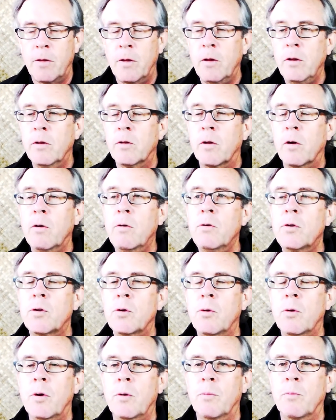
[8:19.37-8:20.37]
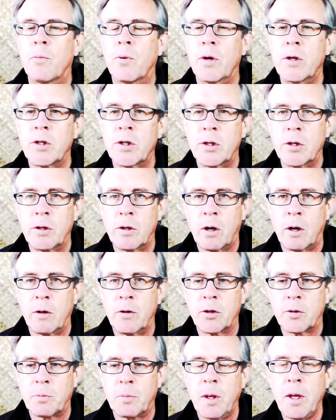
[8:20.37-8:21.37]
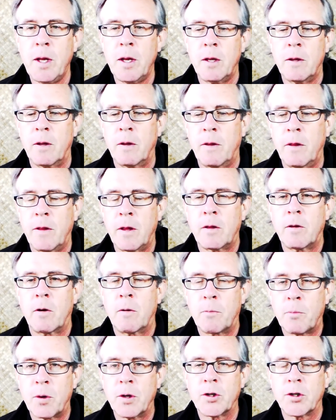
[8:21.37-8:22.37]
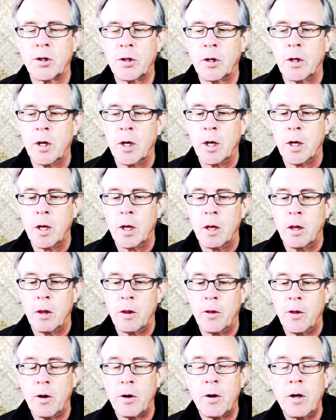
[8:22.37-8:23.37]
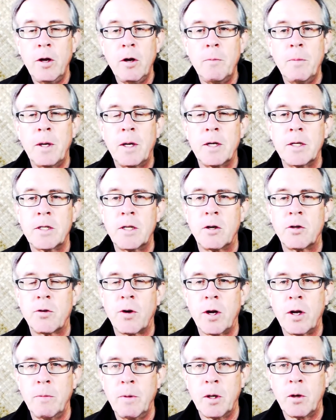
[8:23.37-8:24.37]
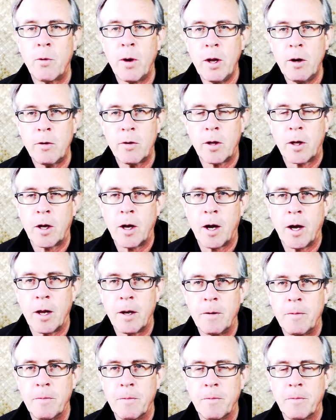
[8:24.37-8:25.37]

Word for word: They, those who are in prison on this planet that think they're in prison, they're here because they're trying to be greater than God.